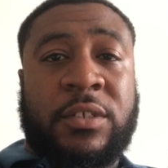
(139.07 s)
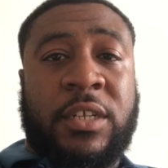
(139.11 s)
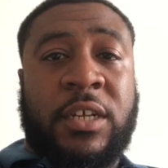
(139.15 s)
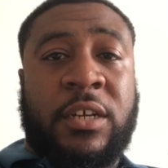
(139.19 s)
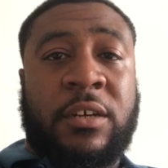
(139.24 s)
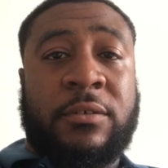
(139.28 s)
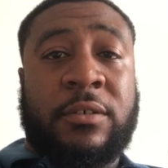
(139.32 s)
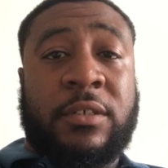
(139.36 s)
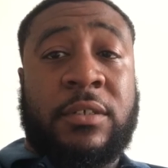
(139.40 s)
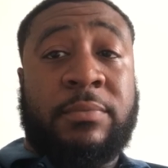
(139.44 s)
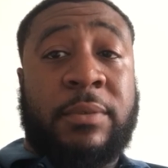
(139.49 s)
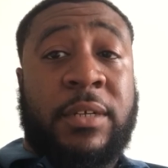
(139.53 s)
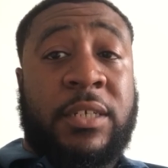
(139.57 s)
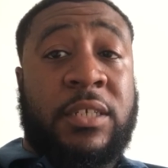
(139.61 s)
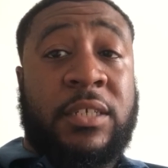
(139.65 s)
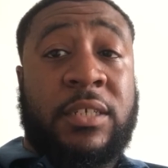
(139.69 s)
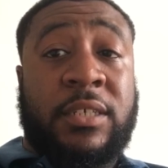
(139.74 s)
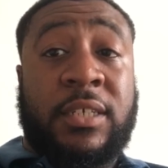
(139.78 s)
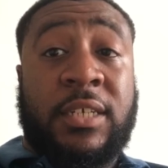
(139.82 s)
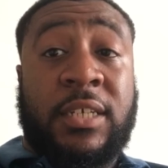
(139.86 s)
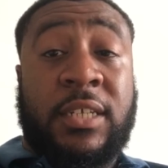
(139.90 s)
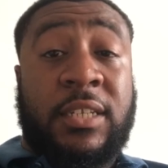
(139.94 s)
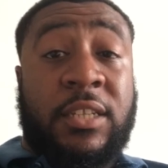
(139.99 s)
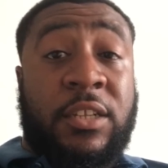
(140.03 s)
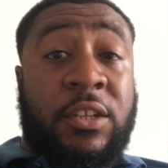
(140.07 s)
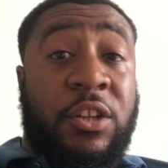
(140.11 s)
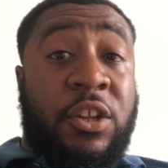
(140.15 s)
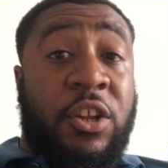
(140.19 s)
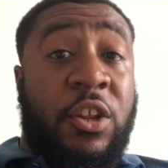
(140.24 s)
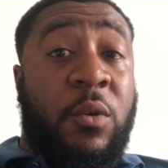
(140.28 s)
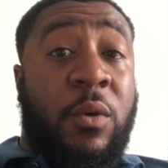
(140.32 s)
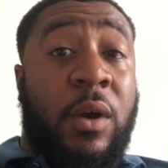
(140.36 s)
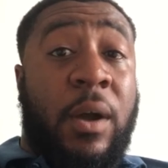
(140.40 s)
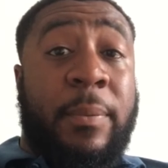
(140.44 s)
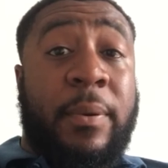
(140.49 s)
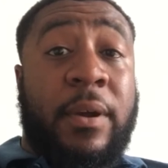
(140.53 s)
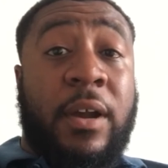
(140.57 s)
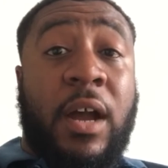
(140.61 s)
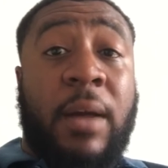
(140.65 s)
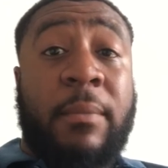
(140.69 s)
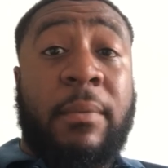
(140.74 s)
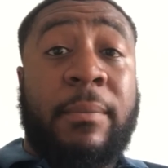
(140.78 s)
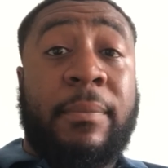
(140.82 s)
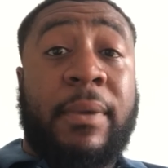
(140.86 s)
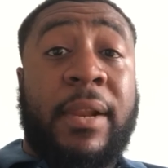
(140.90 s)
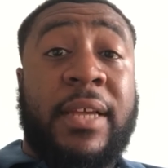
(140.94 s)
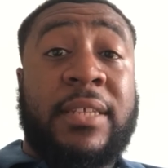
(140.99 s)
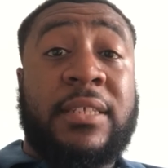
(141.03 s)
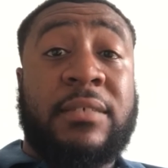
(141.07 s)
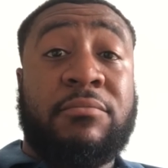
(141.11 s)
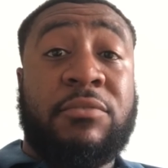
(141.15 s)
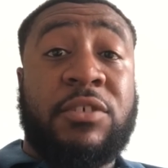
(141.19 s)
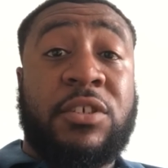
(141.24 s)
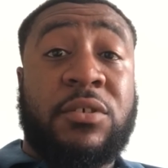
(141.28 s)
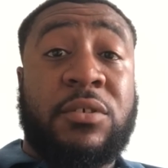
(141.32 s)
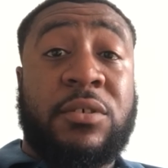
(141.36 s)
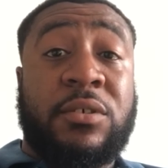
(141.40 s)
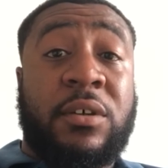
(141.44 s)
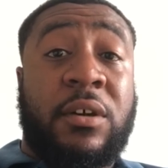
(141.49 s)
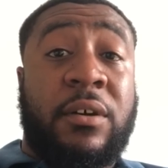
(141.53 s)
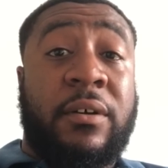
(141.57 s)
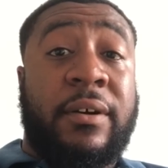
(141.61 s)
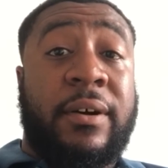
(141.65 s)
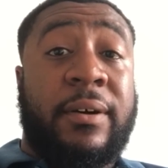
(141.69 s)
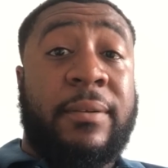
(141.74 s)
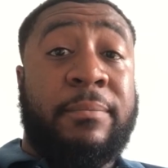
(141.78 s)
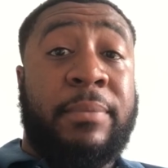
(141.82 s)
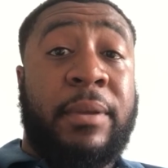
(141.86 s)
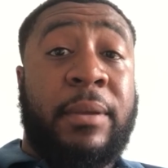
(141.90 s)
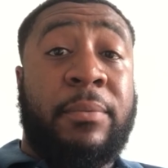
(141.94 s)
you know, especially and the new up and coming players in Brazil as well,